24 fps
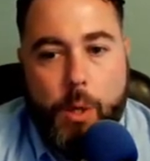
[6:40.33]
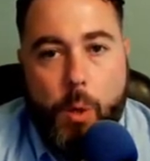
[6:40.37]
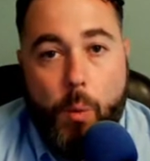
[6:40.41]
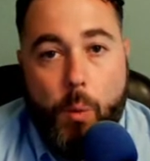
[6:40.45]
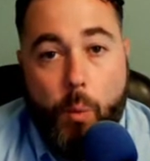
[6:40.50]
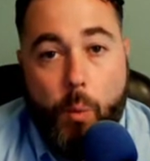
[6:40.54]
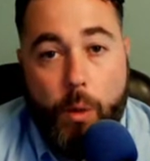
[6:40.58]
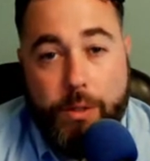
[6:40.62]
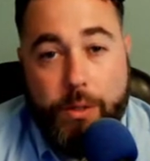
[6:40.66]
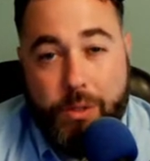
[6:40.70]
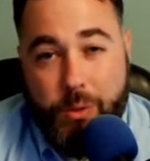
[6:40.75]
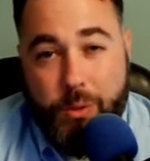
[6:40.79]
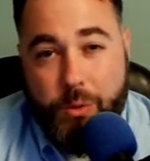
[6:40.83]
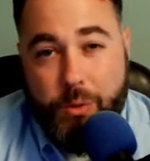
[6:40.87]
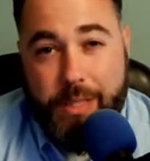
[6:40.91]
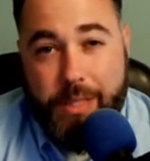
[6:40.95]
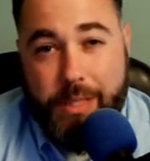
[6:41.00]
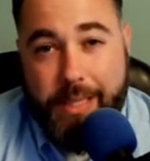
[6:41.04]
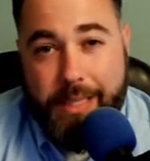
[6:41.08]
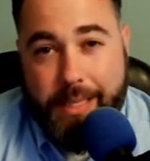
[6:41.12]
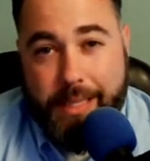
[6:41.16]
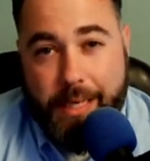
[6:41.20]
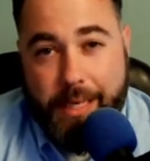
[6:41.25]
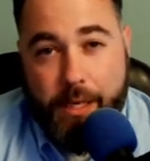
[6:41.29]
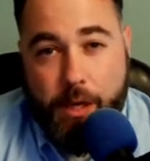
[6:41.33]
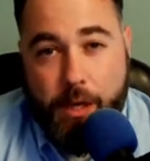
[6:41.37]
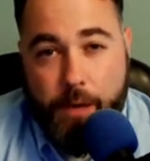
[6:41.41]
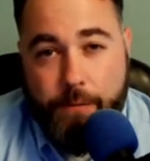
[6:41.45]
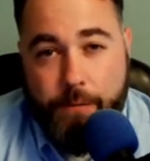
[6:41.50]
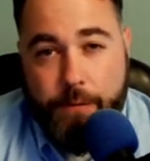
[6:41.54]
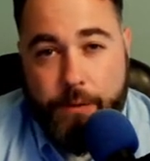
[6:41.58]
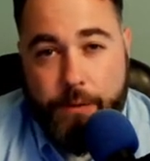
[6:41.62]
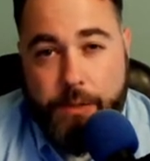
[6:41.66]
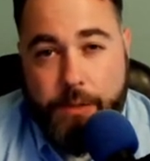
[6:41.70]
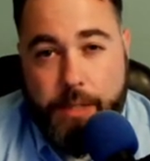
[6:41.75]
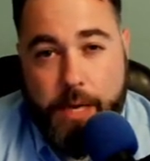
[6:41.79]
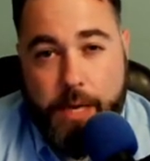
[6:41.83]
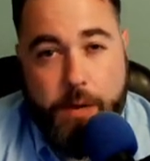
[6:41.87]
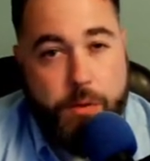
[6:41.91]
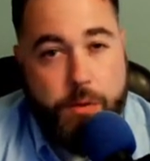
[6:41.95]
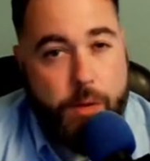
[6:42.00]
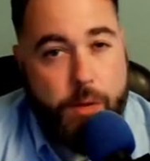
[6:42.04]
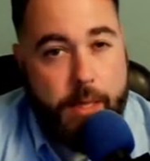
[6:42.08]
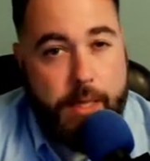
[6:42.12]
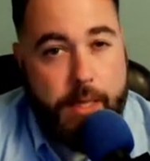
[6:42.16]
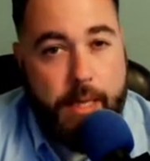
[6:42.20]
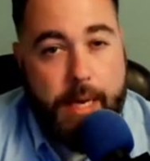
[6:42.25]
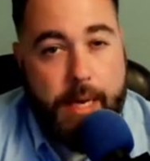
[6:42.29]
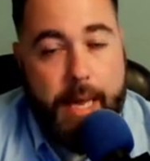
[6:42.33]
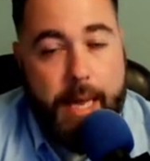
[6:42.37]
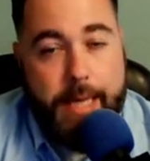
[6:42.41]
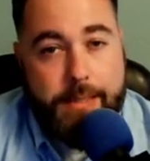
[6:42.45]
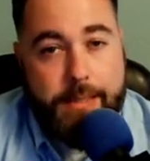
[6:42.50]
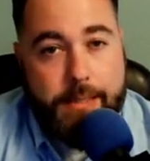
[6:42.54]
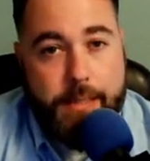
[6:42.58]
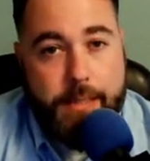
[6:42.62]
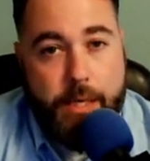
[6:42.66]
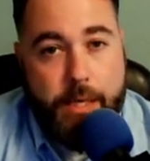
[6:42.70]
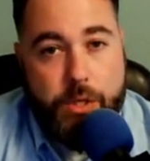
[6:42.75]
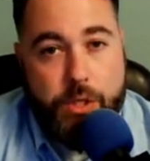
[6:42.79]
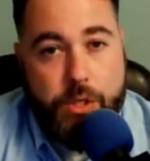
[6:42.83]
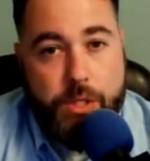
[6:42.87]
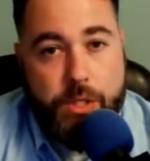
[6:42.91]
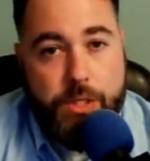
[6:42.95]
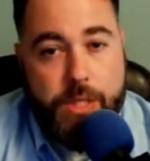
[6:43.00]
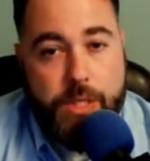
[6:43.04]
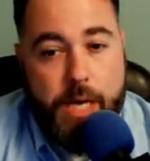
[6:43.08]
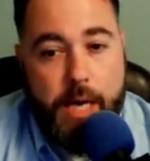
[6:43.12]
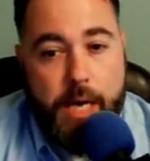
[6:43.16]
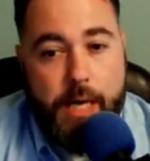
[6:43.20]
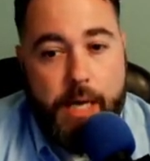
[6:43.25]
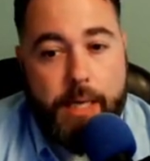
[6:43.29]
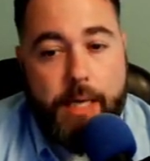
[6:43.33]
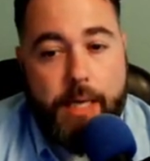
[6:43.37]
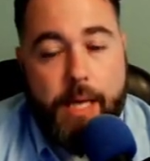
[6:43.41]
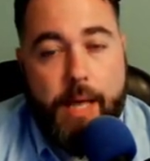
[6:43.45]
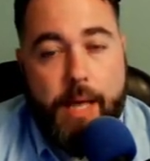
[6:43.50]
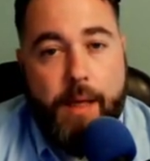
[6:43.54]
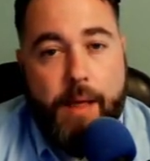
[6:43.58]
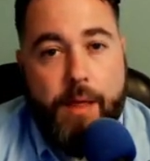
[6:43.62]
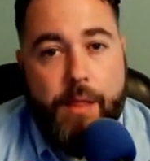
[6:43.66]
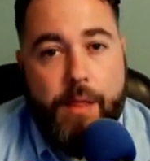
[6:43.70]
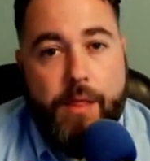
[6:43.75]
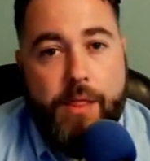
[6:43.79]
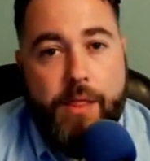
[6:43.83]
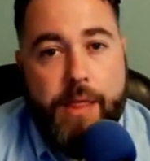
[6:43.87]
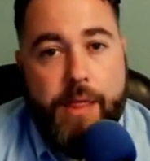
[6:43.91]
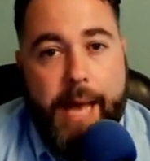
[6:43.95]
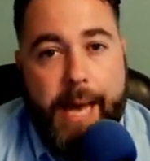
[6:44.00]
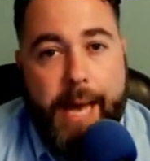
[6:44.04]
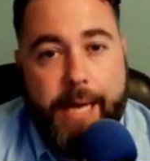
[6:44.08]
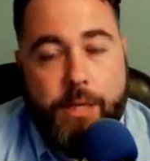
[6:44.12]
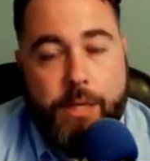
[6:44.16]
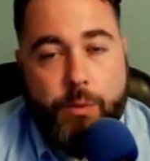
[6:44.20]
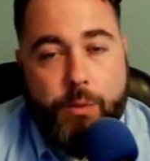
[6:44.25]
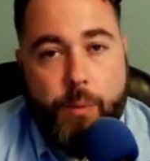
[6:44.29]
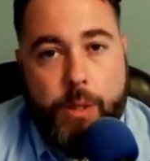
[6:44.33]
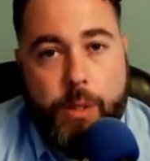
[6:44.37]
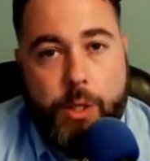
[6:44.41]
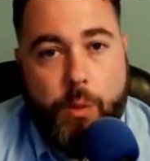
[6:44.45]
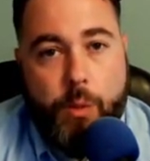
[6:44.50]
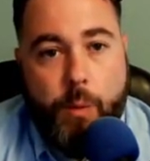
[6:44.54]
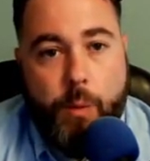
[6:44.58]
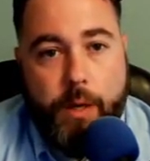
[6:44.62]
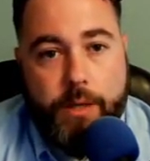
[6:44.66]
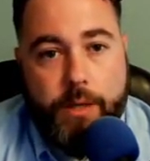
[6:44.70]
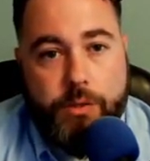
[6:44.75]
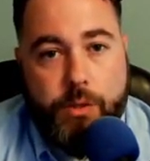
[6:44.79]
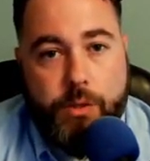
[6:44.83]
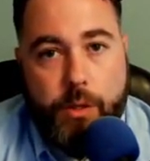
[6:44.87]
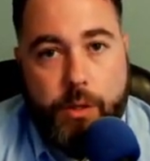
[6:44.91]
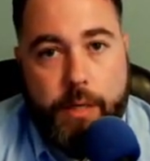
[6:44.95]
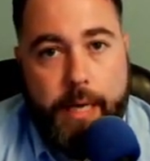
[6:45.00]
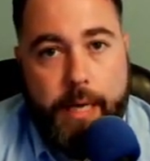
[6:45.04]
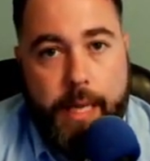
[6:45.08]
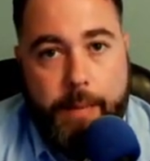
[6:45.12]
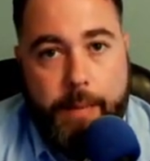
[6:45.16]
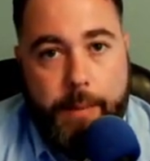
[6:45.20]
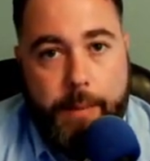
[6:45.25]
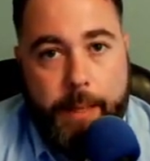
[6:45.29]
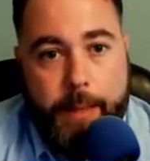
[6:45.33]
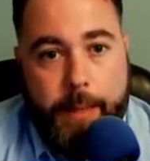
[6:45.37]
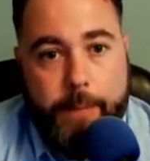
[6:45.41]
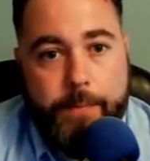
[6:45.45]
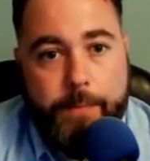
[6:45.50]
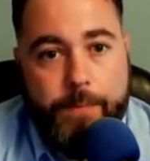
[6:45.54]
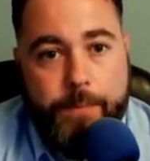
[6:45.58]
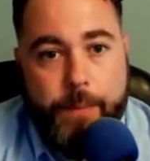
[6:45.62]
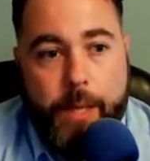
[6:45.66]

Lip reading: Once you see that comfort's there, that hesitation is gone, that is when you want to start naming it.